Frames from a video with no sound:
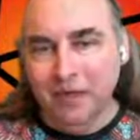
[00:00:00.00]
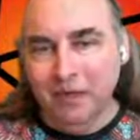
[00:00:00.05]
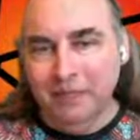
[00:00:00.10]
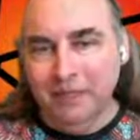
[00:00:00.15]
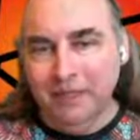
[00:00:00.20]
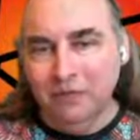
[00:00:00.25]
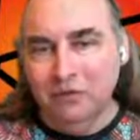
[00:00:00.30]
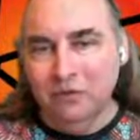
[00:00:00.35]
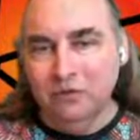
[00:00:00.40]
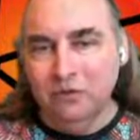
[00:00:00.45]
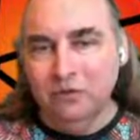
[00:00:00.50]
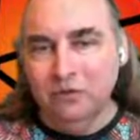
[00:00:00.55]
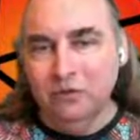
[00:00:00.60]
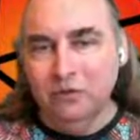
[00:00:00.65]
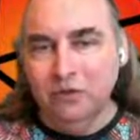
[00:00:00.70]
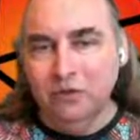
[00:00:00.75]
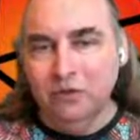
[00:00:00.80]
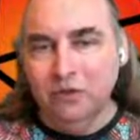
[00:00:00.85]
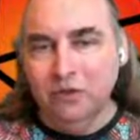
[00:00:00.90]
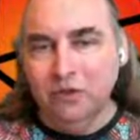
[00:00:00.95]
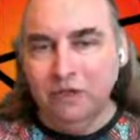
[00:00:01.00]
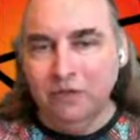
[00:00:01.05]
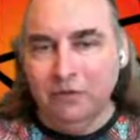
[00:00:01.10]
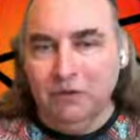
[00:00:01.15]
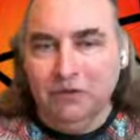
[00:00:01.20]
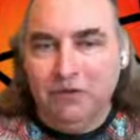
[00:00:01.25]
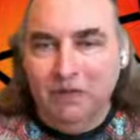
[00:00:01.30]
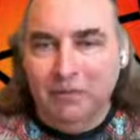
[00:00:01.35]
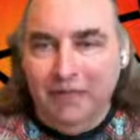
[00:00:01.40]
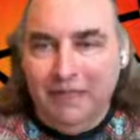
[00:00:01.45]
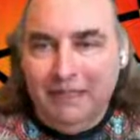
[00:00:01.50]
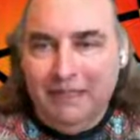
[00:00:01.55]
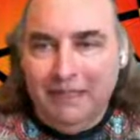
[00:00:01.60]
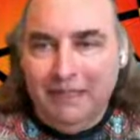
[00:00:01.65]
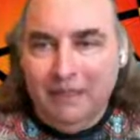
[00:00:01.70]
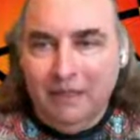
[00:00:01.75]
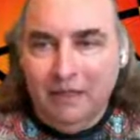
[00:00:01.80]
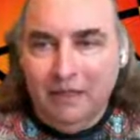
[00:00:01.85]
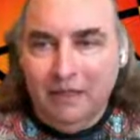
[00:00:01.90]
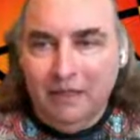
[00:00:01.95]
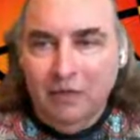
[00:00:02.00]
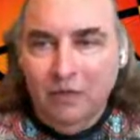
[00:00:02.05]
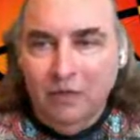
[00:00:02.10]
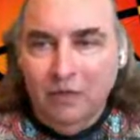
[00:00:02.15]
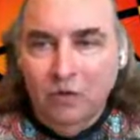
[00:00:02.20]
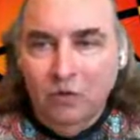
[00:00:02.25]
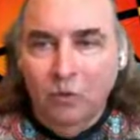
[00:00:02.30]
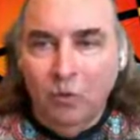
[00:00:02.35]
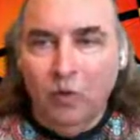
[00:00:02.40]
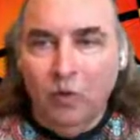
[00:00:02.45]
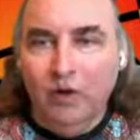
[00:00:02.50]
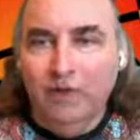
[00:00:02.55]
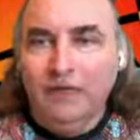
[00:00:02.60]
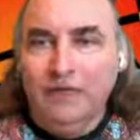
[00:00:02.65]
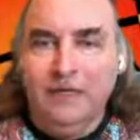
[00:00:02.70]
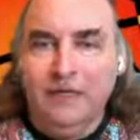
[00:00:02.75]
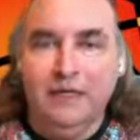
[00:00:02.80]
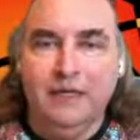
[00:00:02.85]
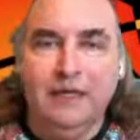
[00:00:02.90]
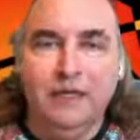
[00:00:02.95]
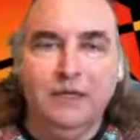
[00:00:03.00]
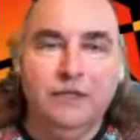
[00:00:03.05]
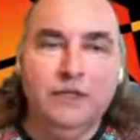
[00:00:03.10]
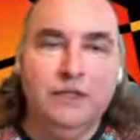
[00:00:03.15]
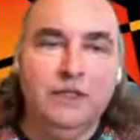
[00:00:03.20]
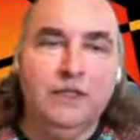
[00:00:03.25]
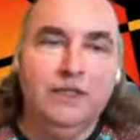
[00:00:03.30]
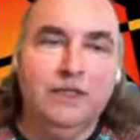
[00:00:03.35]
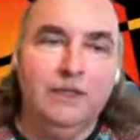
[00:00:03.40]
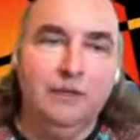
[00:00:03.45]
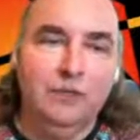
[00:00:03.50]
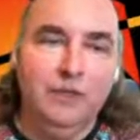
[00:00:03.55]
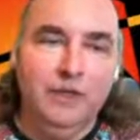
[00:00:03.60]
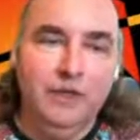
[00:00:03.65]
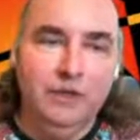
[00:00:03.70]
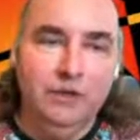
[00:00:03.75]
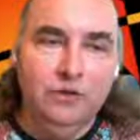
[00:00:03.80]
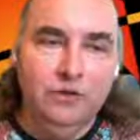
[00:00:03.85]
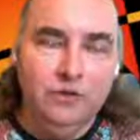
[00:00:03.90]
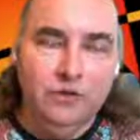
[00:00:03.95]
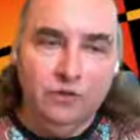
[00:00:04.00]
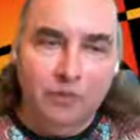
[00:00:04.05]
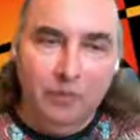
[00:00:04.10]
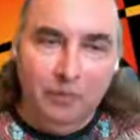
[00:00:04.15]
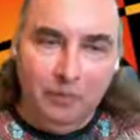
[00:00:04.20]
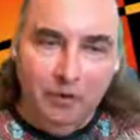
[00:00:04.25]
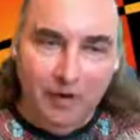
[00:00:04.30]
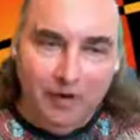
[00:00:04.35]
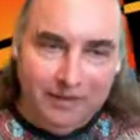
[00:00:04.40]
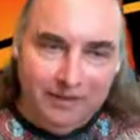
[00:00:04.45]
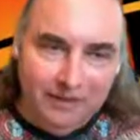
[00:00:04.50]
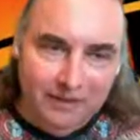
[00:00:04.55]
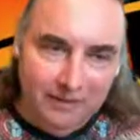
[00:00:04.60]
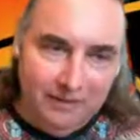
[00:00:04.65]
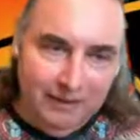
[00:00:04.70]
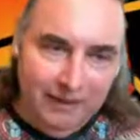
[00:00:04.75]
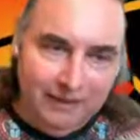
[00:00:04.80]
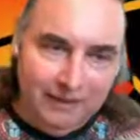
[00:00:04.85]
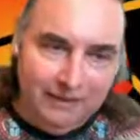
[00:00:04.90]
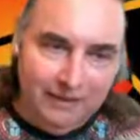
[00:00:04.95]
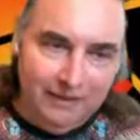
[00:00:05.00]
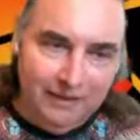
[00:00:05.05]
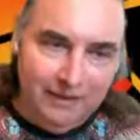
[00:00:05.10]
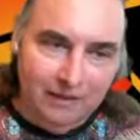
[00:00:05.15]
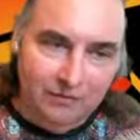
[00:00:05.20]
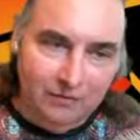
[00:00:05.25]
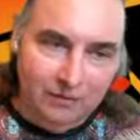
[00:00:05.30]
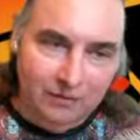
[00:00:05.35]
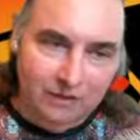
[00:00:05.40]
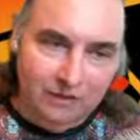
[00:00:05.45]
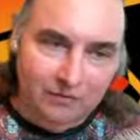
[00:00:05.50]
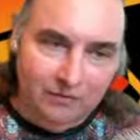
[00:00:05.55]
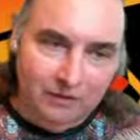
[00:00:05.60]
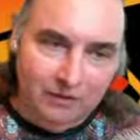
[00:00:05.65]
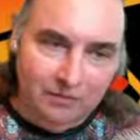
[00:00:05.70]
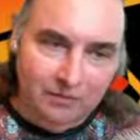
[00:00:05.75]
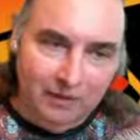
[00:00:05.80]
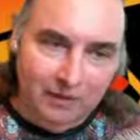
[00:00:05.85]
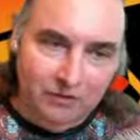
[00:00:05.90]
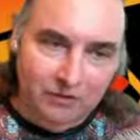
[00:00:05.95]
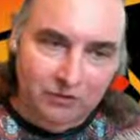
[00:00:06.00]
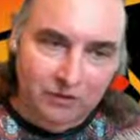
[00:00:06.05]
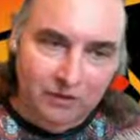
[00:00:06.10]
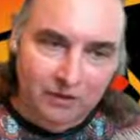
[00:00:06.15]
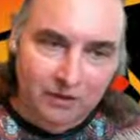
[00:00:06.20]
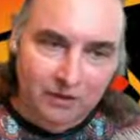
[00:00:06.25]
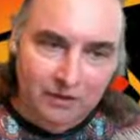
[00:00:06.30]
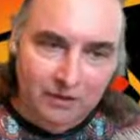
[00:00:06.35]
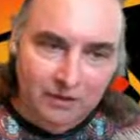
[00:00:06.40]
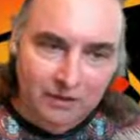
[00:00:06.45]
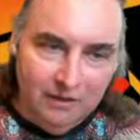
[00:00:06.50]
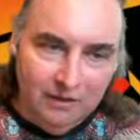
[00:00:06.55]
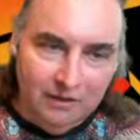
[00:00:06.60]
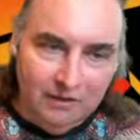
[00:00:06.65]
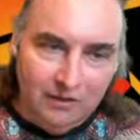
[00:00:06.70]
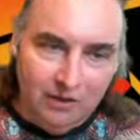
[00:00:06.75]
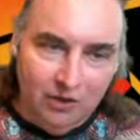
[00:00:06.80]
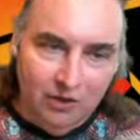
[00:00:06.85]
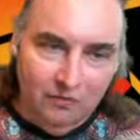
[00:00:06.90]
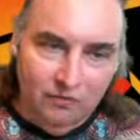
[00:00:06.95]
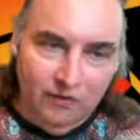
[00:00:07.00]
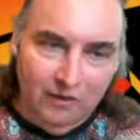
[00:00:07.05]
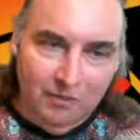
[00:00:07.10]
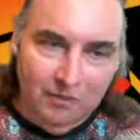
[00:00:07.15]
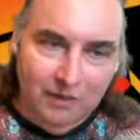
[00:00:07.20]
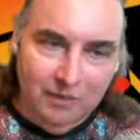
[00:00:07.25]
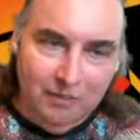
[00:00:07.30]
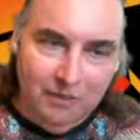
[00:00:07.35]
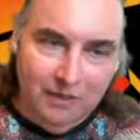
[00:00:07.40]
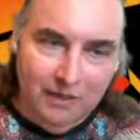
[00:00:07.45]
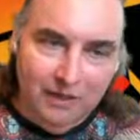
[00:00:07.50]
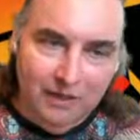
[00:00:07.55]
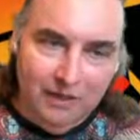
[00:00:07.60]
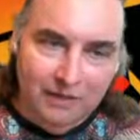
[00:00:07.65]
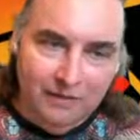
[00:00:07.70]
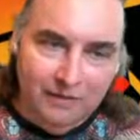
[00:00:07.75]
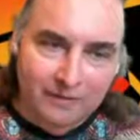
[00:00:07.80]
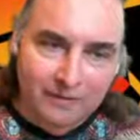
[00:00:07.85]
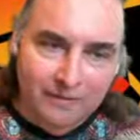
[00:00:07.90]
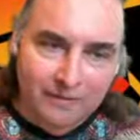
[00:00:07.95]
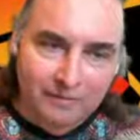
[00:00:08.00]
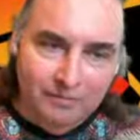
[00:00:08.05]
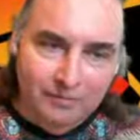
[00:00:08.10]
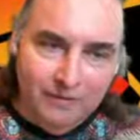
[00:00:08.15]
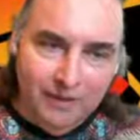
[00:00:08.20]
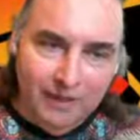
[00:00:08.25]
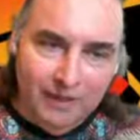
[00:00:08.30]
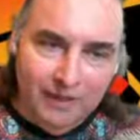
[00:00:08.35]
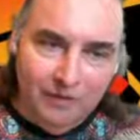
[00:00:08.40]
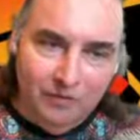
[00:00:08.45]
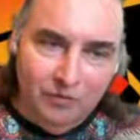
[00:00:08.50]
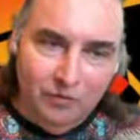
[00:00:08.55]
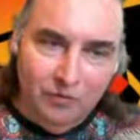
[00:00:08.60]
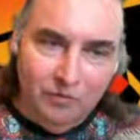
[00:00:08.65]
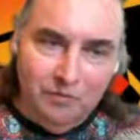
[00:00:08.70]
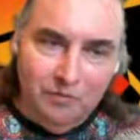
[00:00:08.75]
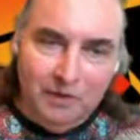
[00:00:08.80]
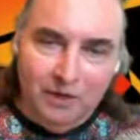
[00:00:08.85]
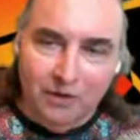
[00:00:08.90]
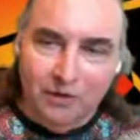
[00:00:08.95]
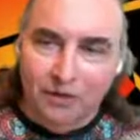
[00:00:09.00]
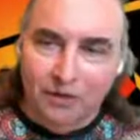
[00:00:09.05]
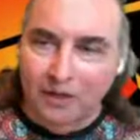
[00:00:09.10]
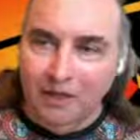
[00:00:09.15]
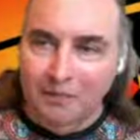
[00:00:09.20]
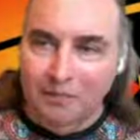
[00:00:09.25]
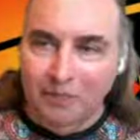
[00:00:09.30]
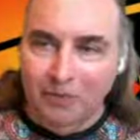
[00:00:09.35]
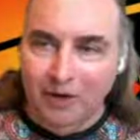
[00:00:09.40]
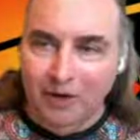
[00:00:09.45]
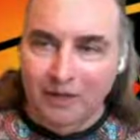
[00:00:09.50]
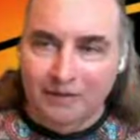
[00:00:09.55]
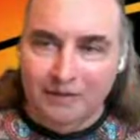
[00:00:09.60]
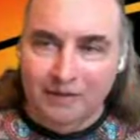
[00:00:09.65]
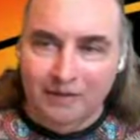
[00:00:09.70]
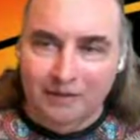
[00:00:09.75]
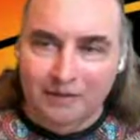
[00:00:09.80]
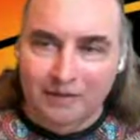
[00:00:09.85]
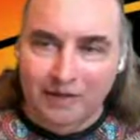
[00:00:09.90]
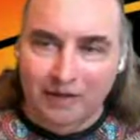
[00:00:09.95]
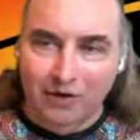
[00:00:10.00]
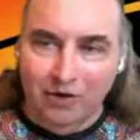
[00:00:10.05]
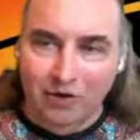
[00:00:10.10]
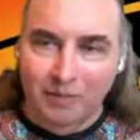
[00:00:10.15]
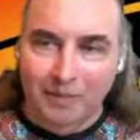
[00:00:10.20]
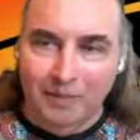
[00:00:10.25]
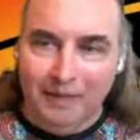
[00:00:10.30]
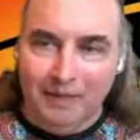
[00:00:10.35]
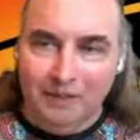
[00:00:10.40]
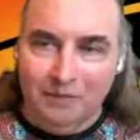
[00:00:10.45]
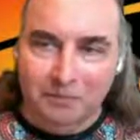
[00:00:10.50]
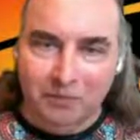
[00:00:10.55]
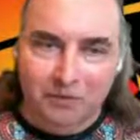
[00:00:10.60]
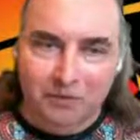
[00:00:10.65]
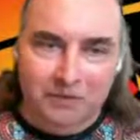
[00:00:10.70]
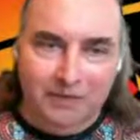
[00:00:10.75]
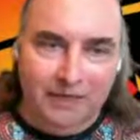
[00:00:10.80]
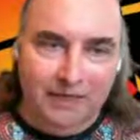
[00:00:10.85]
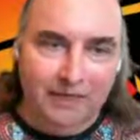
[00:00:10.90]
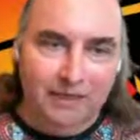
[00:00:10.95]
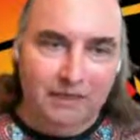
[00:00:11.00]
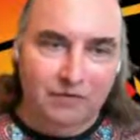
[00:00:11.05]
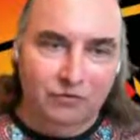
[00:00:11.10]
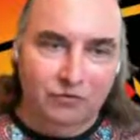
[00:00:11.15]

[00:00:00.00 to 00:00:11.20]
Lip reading: I mean, to give you some idea, one of the technologies that we use for processing packets in network service mesh is called VPP, and it will merrily process terabytes per second of